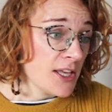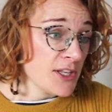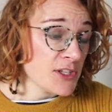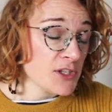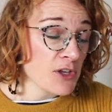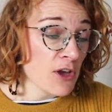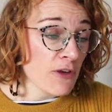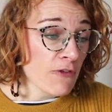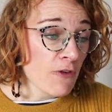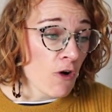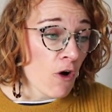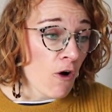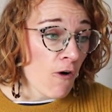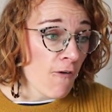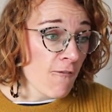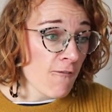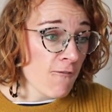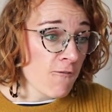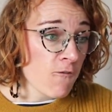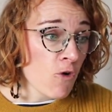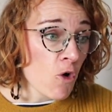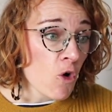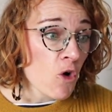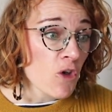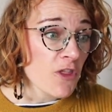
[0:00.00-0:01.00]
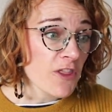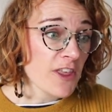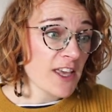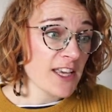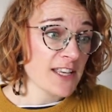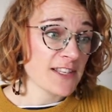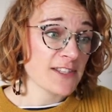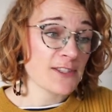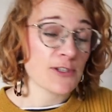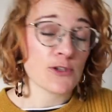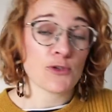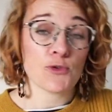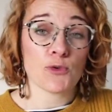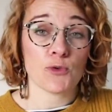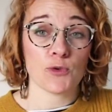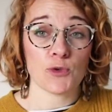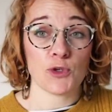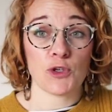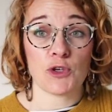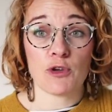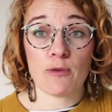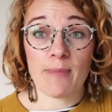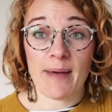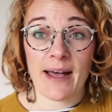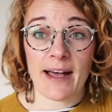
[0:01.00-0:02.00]
So I've got four things to
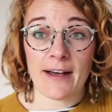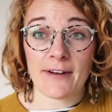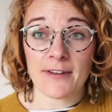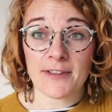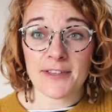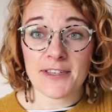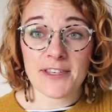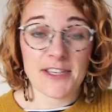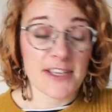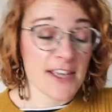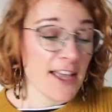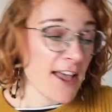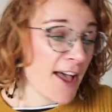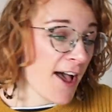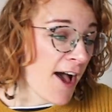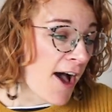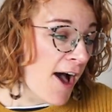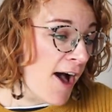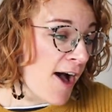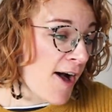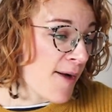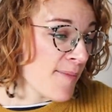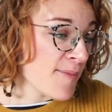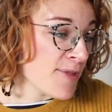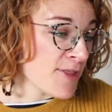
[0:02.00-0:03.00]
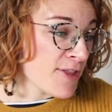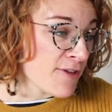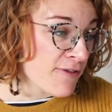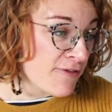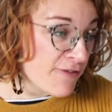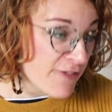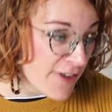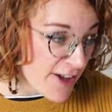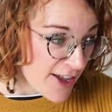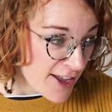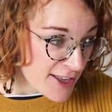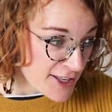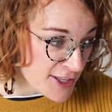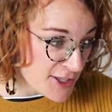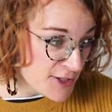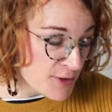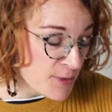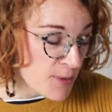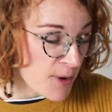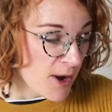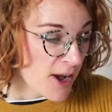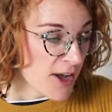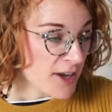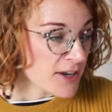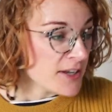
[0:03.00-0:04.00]
talk to you about. The
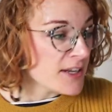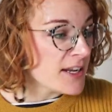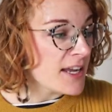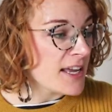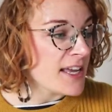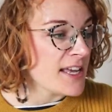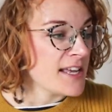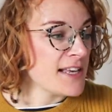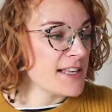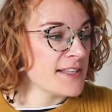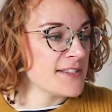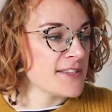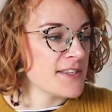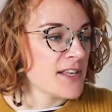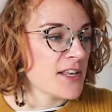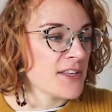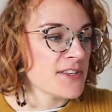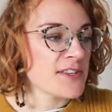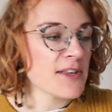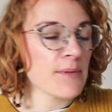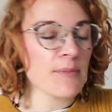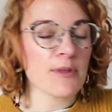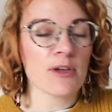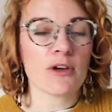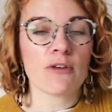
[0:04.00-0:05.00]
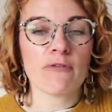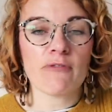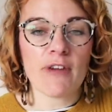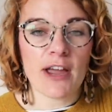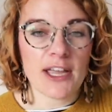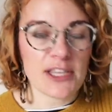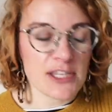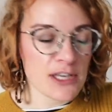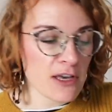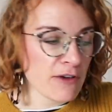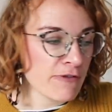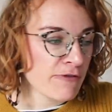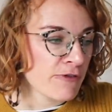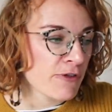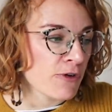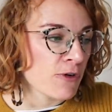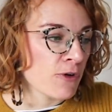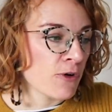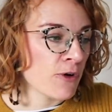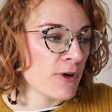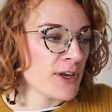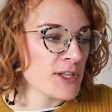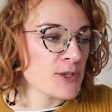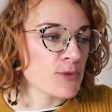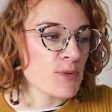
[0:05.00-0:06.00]
first one is something on Radio
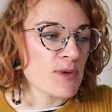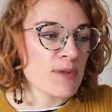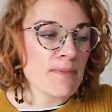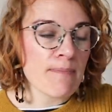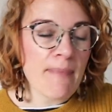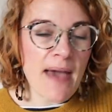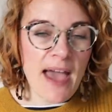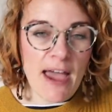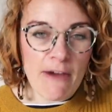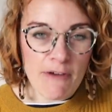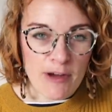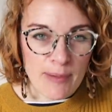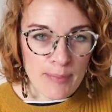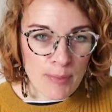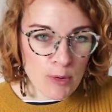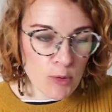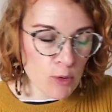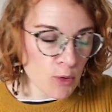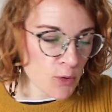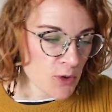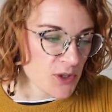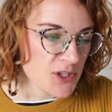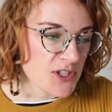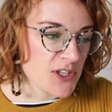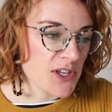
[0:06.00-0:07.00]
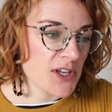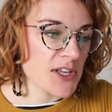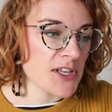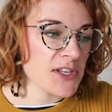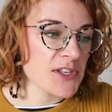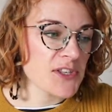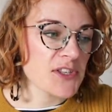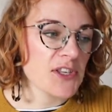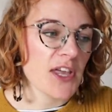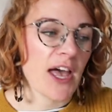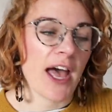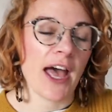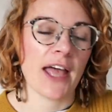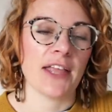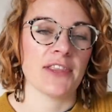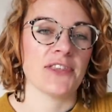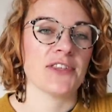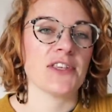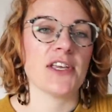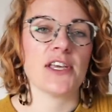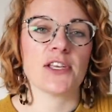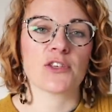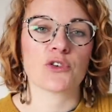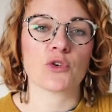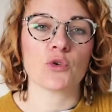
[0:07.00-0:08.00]
4. It's with Mary Portis,
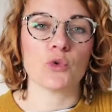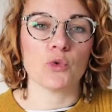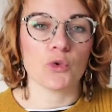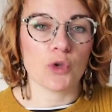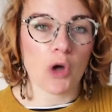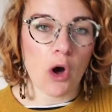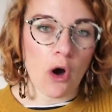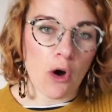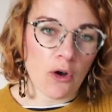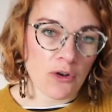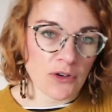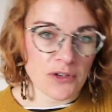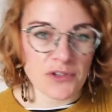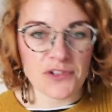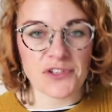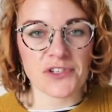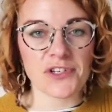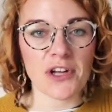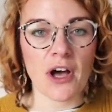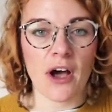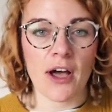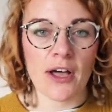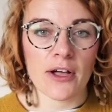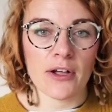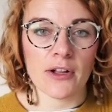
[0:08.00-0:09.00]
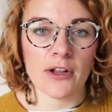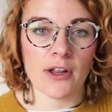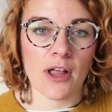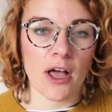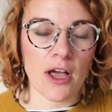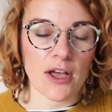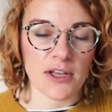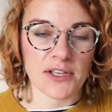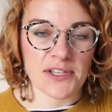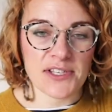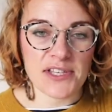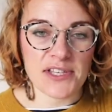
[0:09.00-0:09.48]
and it's called On Style, her